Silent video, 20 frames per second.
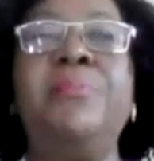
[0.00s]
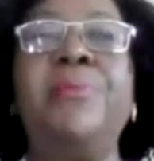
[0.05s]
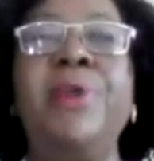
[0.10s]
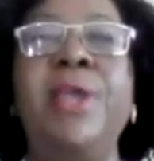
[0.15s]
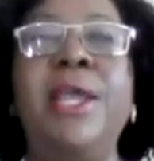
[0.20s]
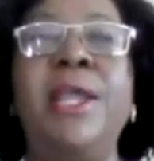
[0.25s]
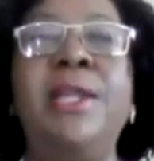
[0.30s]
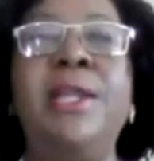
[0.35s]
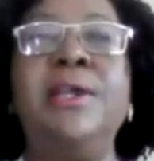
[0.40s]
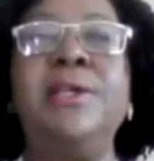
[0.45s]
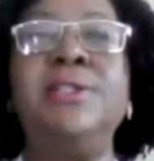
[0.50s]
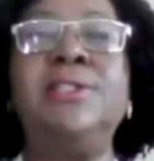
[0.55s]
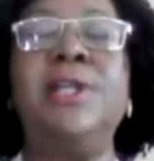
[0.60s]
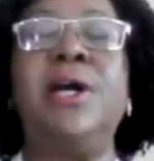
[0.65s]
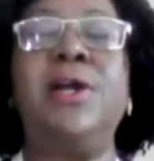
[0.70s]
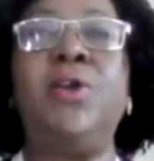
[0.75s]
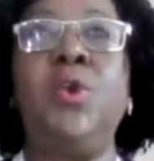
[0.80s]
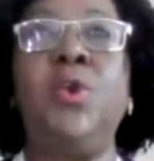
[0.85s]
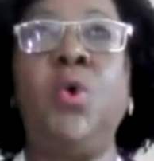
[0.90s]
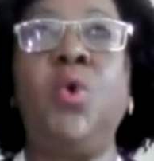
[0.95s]
brain does
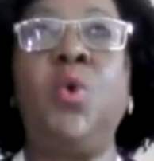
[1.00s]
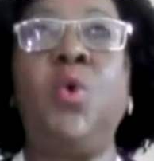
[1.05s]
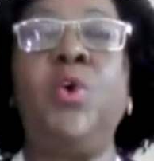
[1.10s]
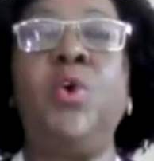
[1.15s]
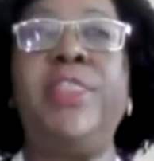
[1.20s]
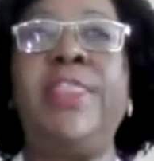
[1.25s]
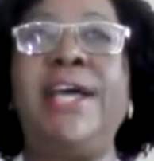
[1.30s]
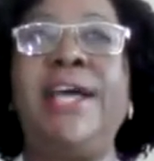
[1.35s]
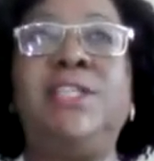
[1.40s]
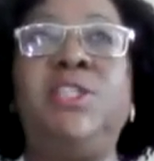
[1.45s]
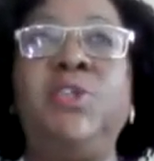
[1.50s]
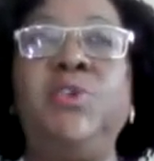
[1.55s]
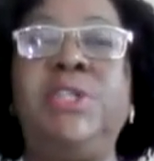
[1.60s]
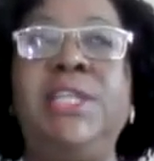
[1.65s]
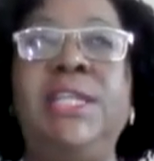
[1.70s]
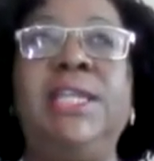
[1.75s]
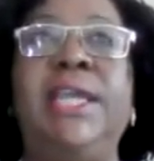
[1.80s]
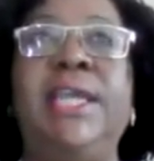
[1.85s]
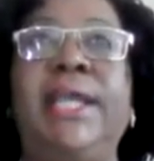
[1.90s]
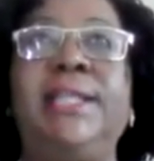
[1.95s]
not know that you
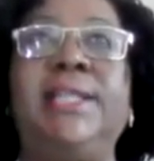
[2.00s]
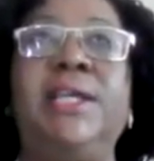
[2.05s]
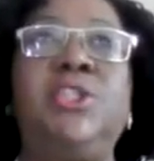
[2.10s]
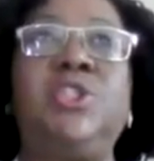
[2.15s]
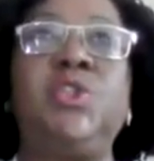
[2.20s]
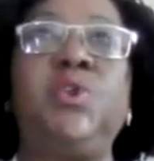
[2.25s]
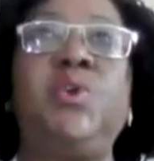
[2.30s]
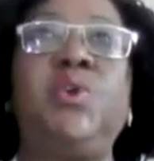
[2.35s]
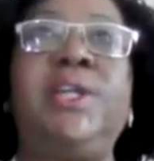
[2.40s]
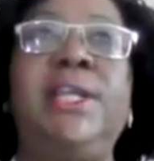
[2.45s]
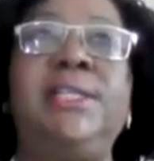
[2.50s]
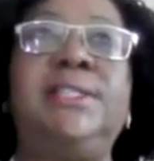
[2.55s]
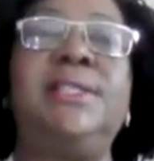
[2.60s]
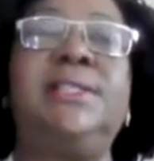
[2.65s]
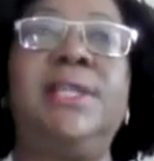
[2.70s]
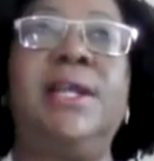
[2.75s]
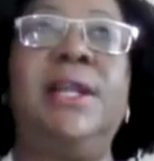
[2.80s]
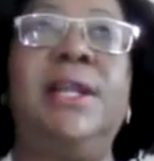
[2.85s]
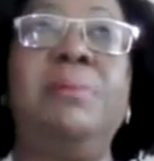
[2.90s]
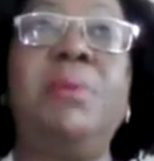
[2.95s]
didn't get a joke
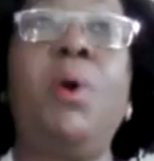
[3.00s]
necessarily.